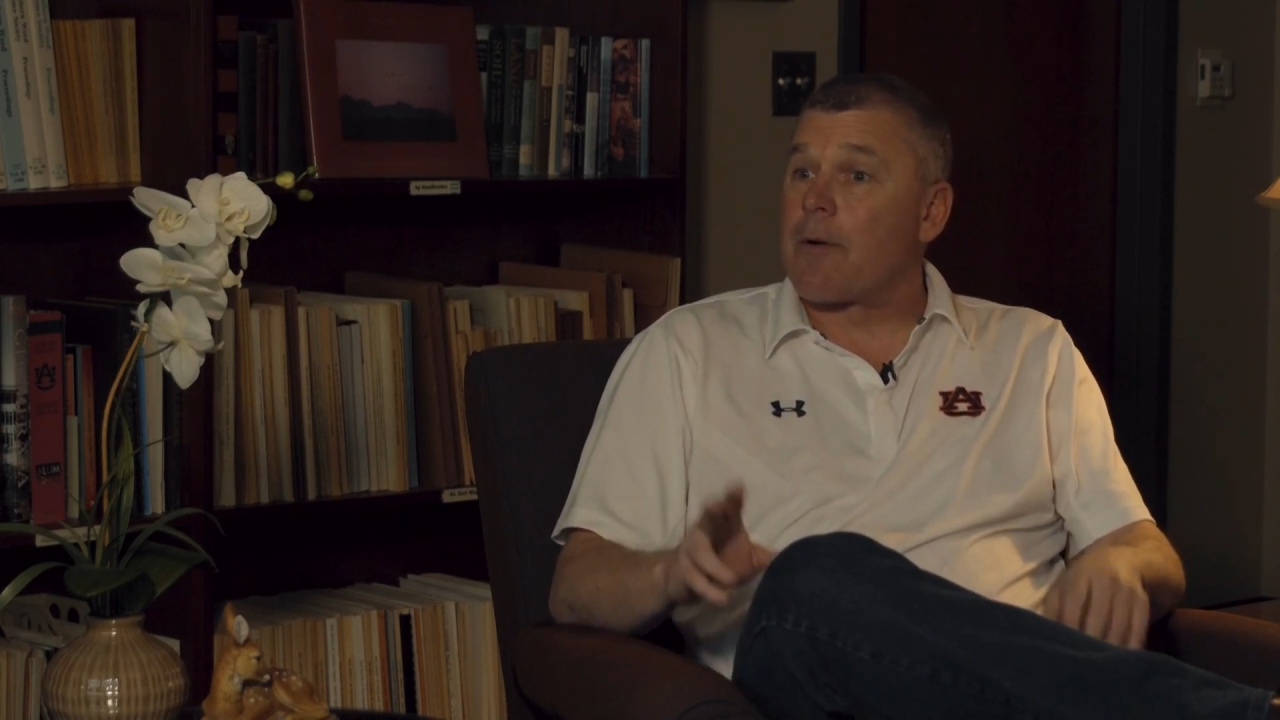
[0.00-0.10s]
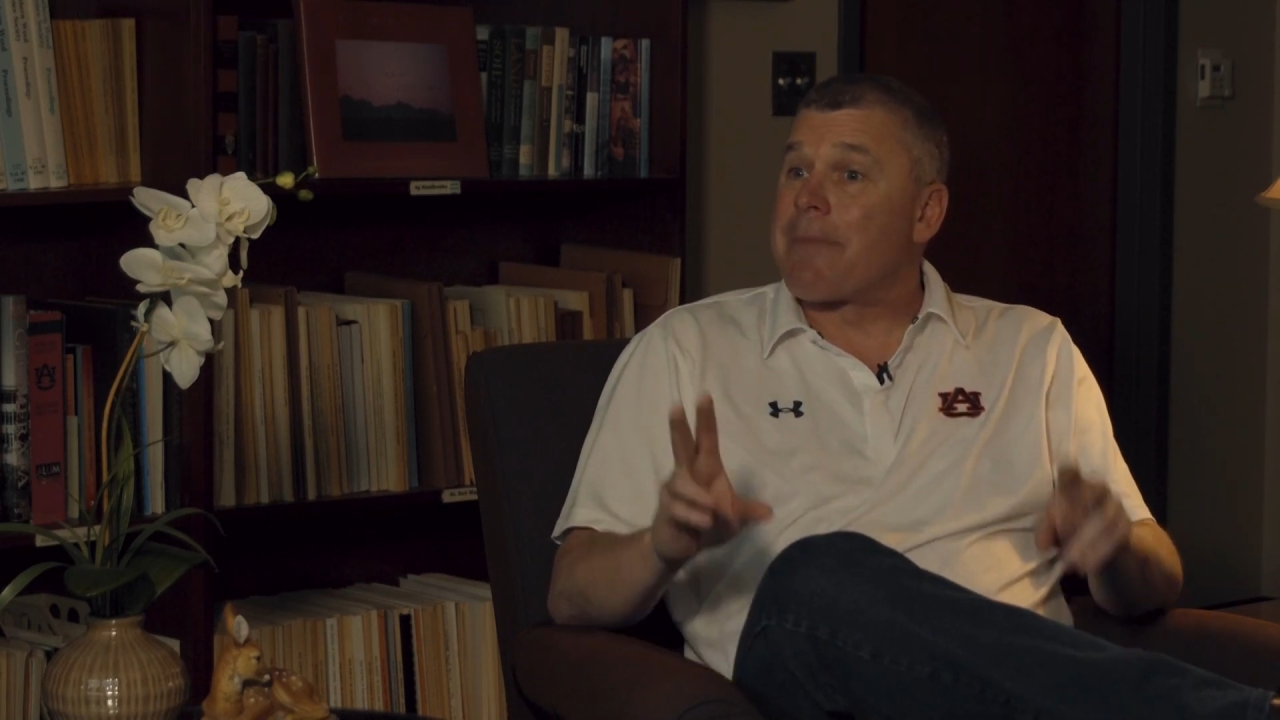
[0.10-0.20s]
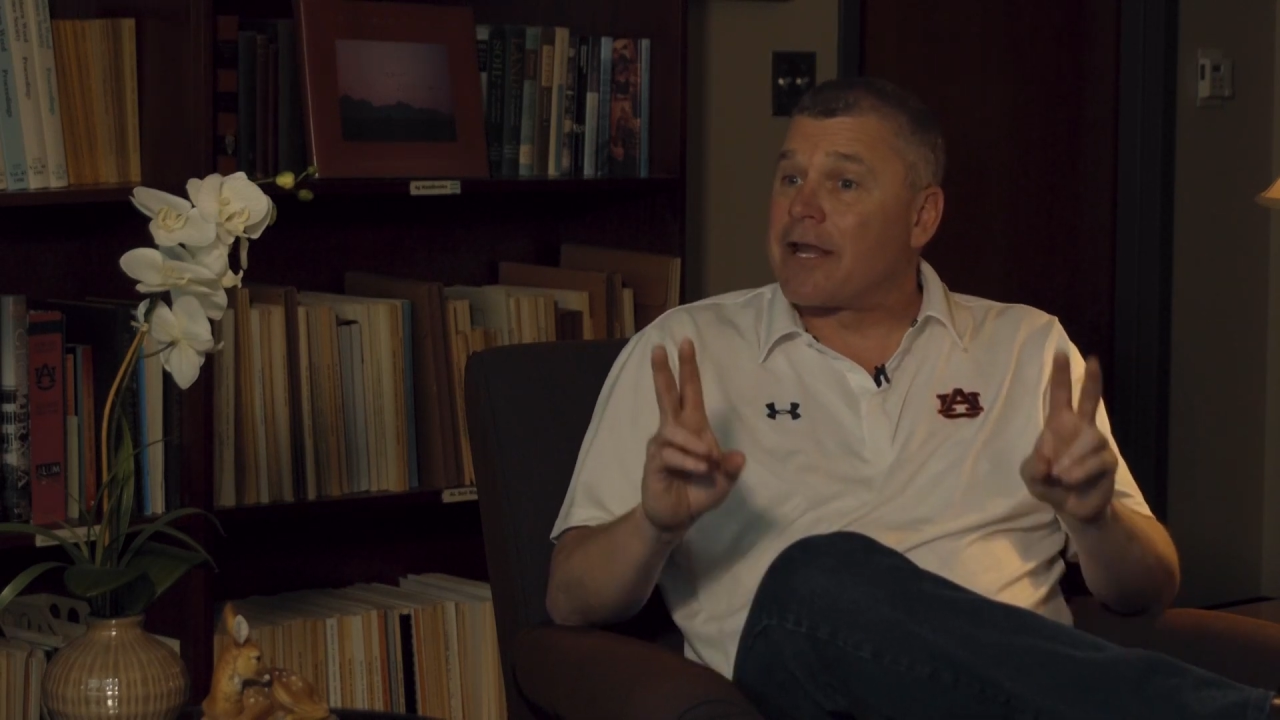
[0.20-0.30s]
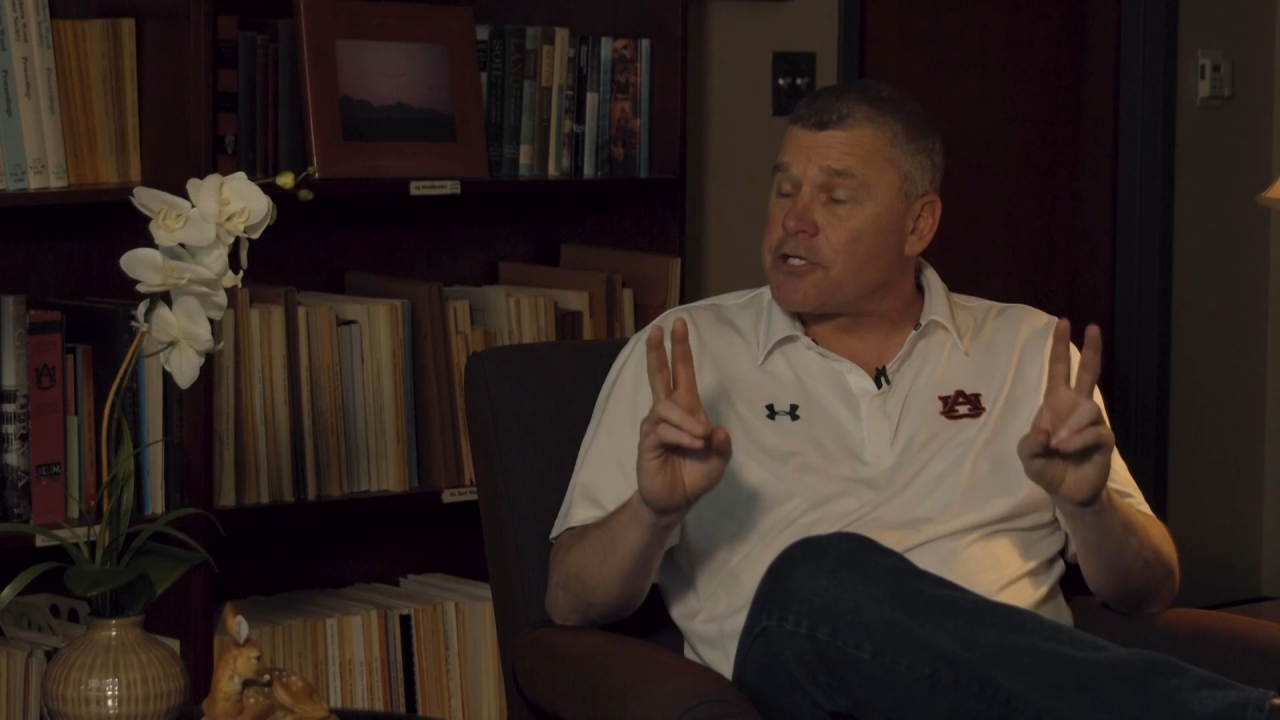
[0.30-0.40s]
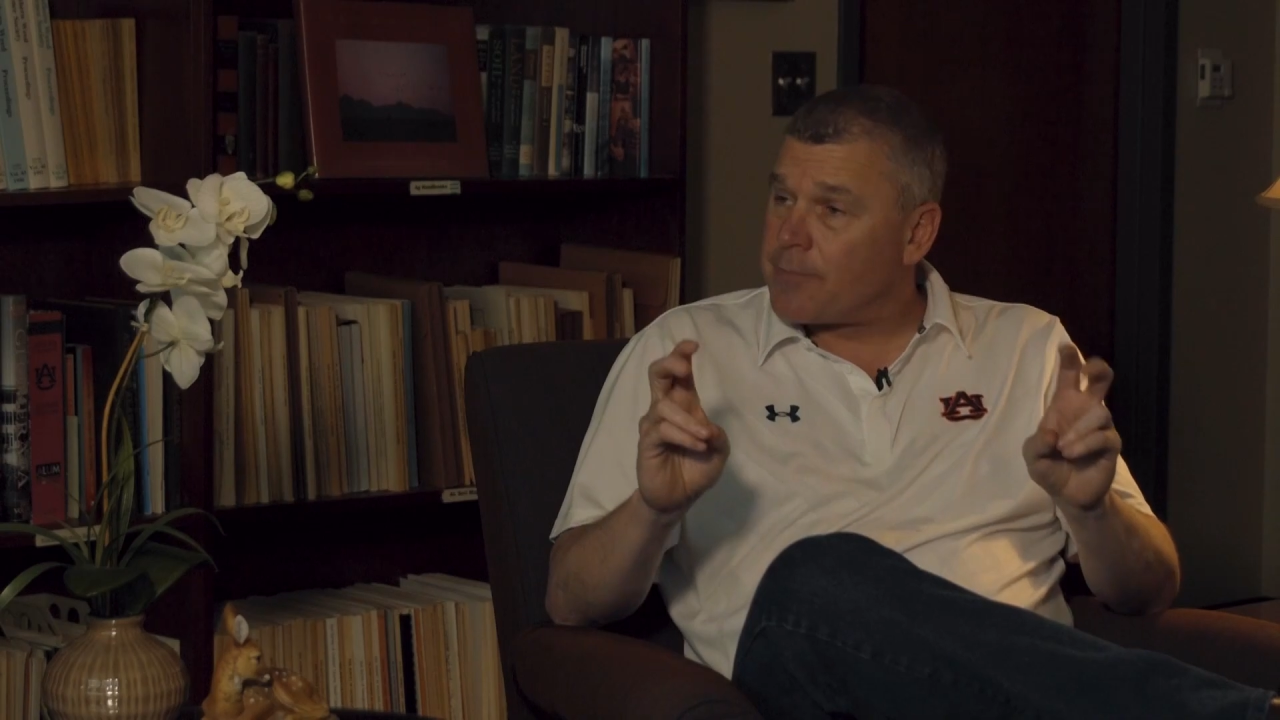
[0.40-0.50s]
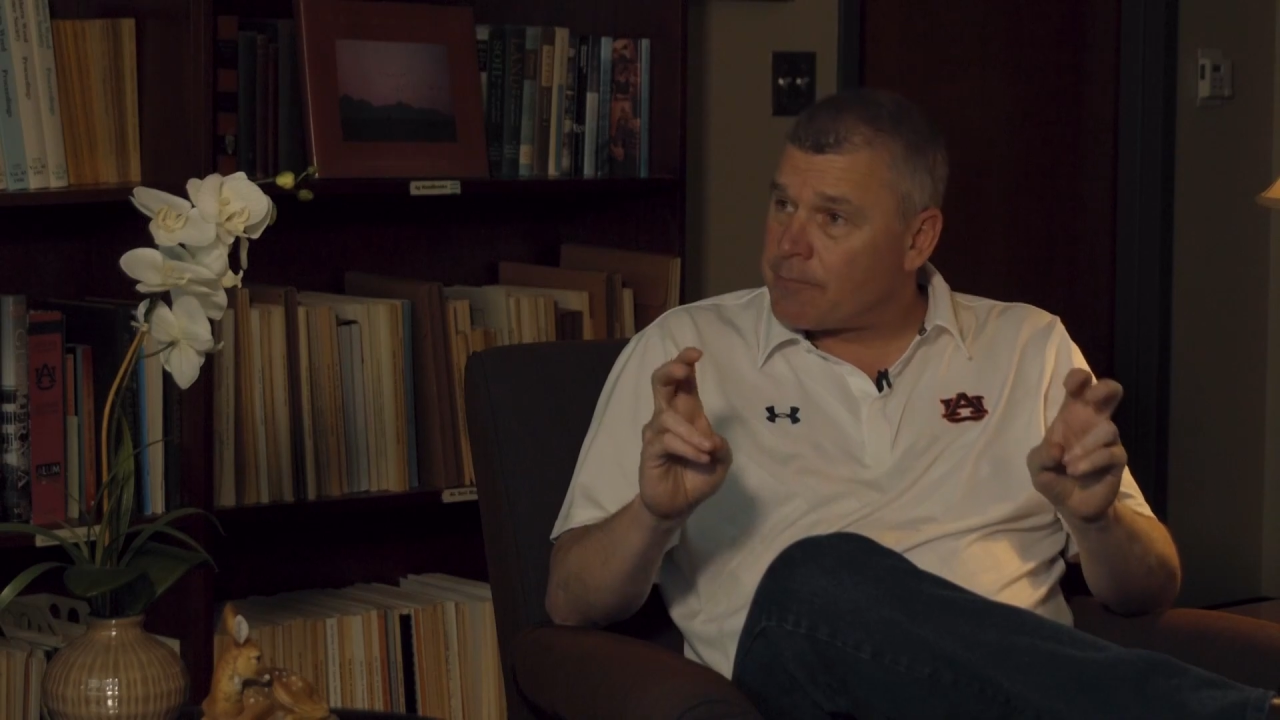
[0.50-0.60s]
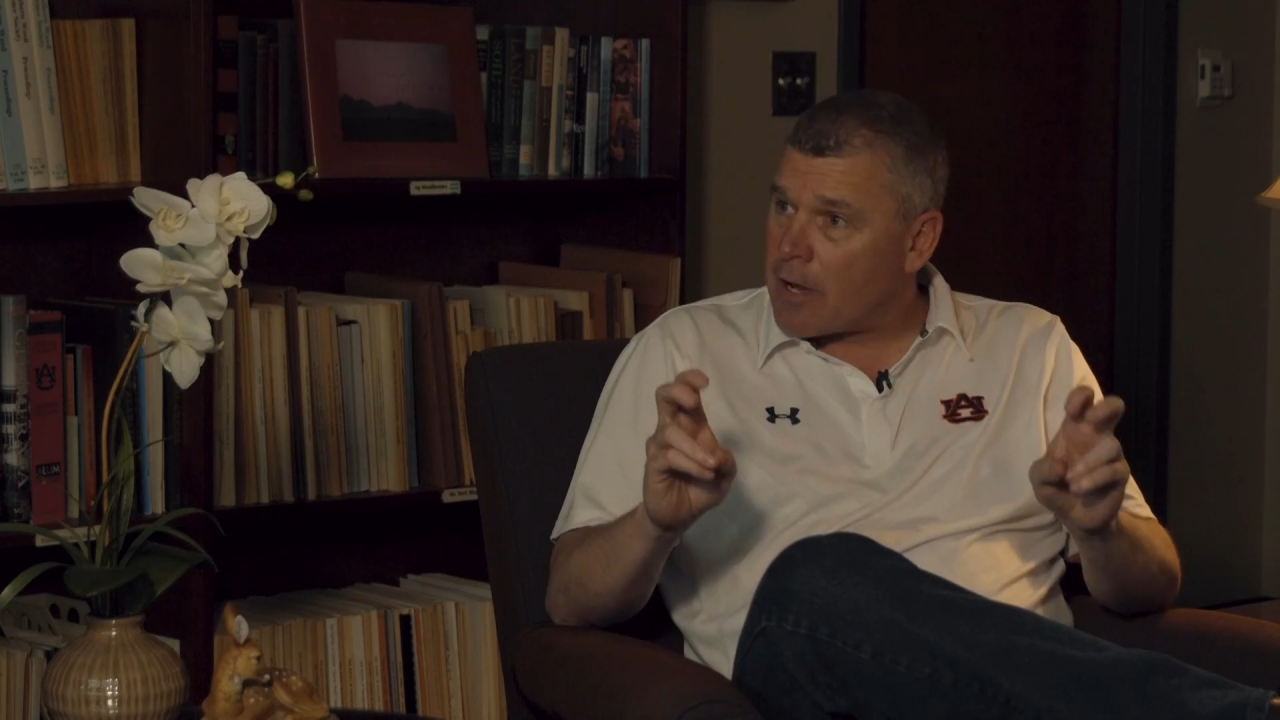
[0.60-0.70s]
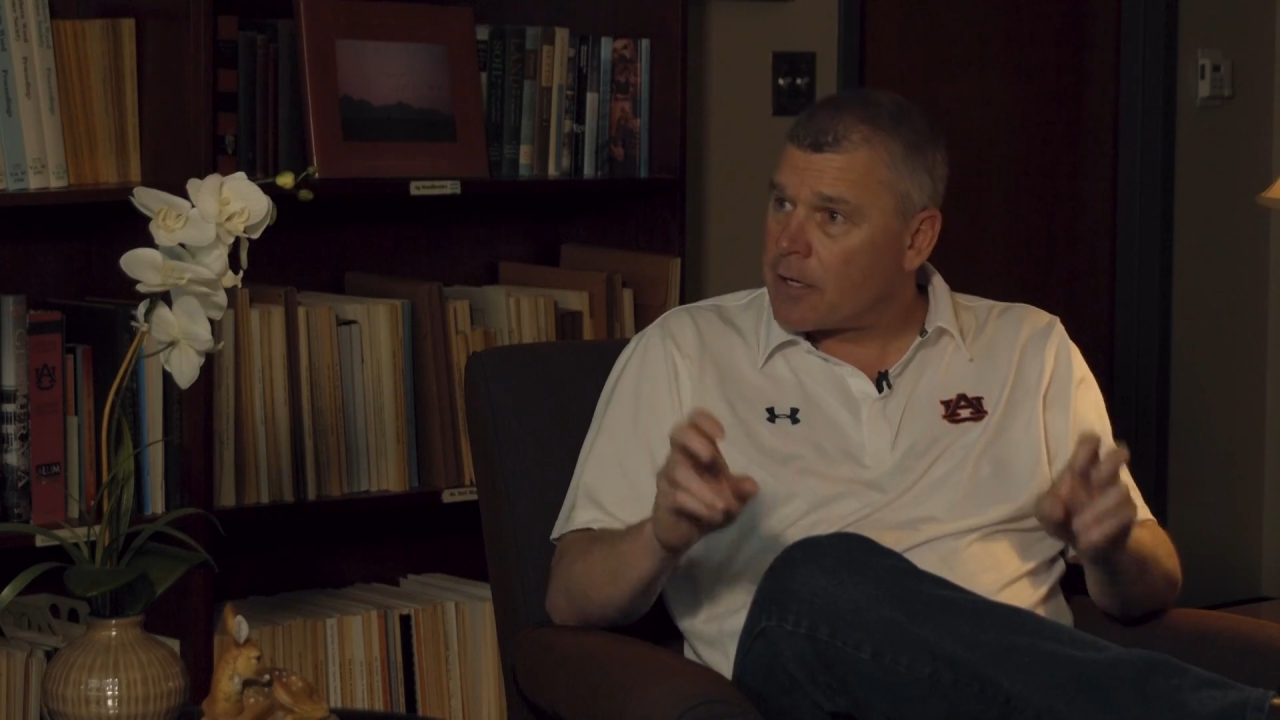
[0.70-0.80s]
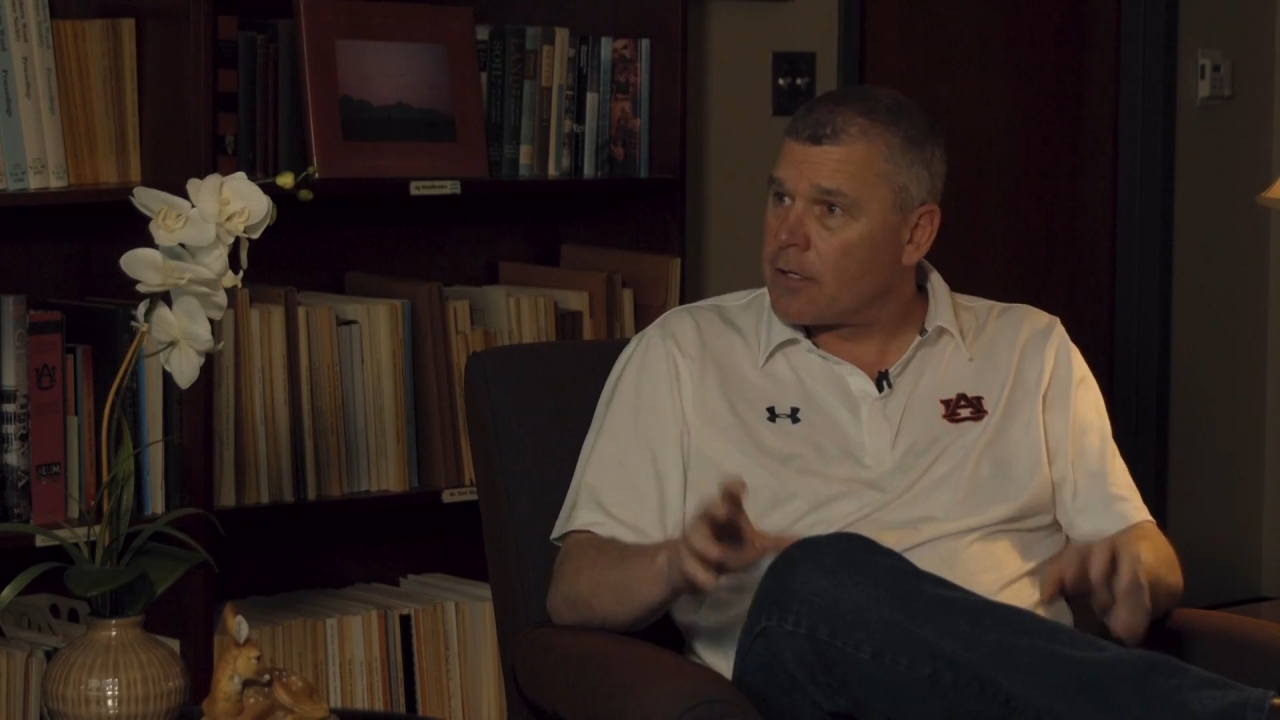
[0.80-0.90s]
a management buck,